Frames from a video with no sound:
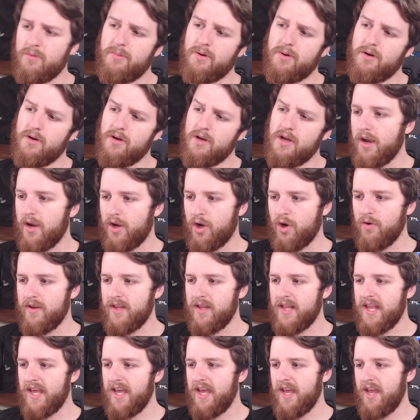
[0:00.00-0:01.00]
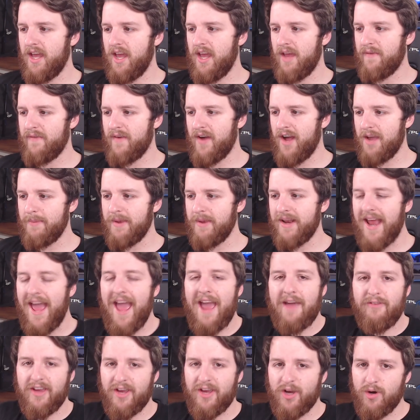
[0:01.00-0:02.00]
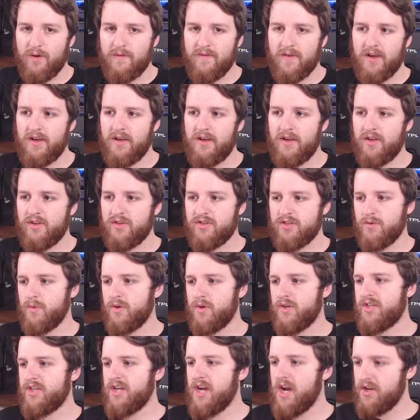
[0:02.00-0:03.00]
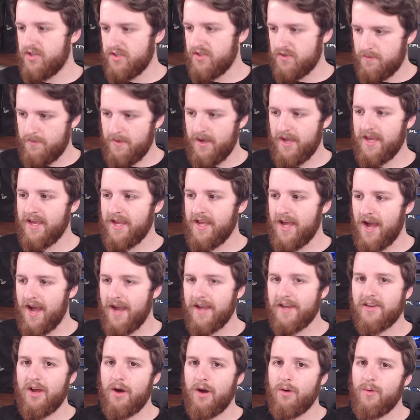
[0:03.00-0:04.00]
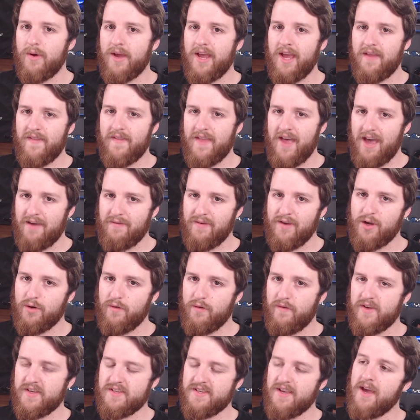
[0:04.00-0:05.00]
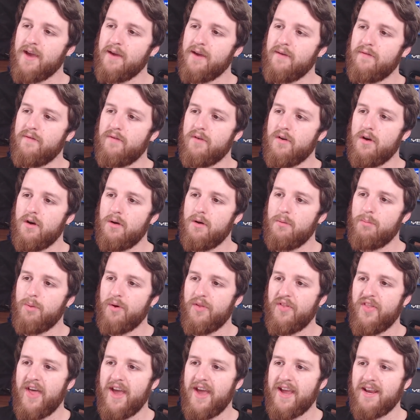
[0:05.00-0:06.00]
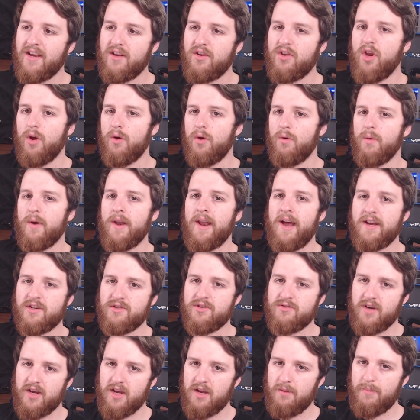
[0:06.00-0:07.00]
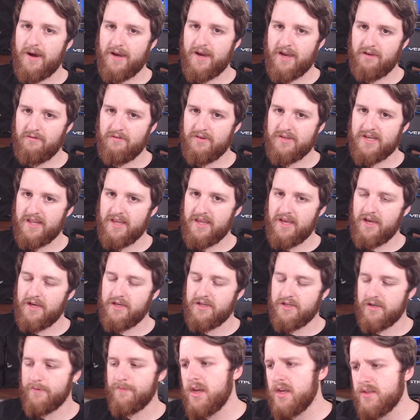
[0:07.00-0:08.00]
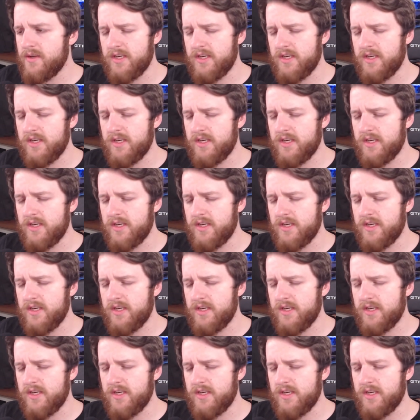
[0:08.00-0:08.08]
But currently, if I'm in heavy cover and someone charges me, I don't get the heavy cover save, but they do when I strike back in retaliation.